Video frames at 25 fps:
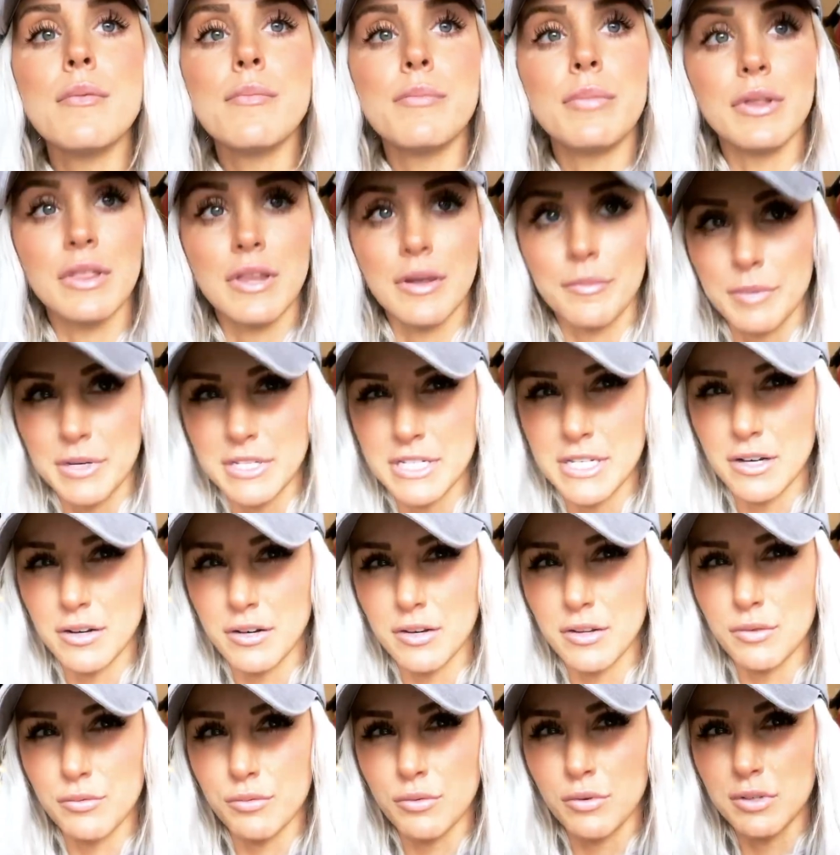But let me tell
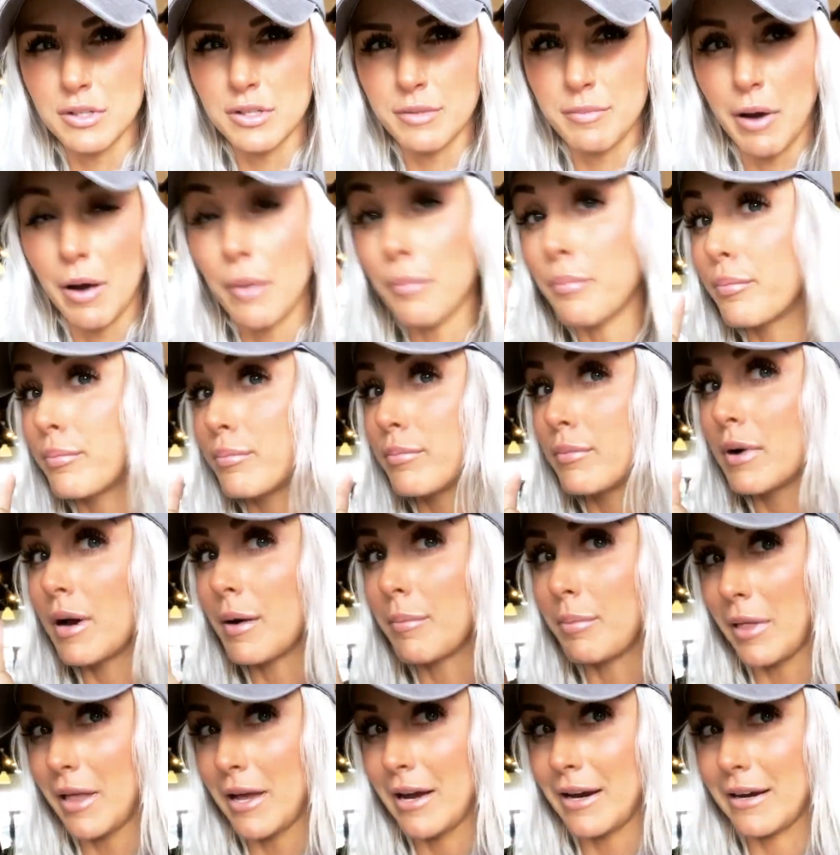you the rules about
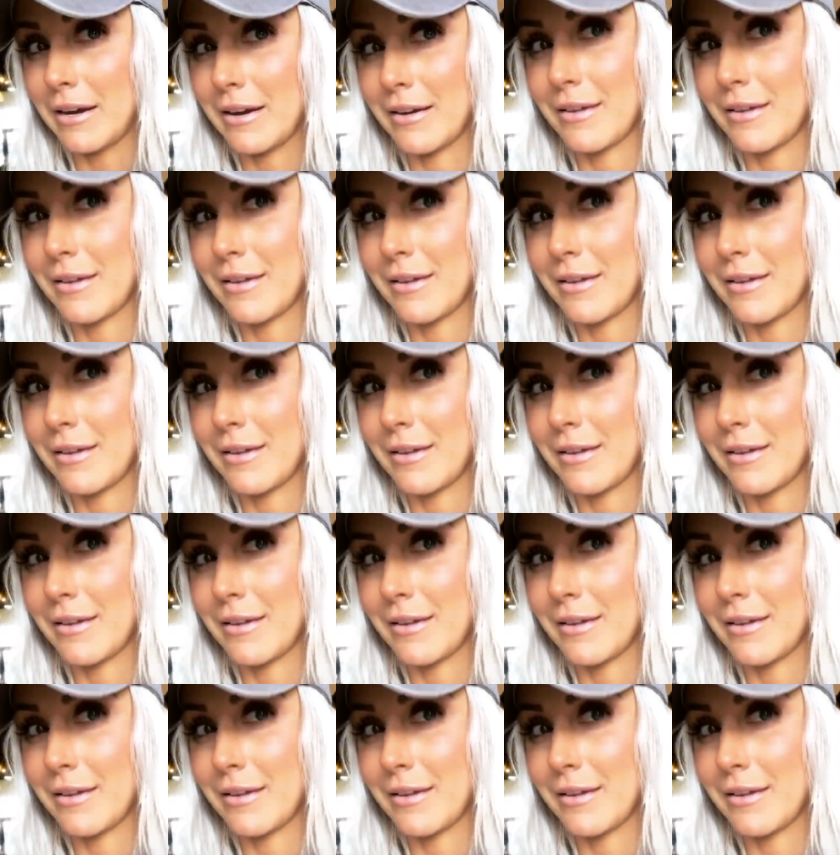applying.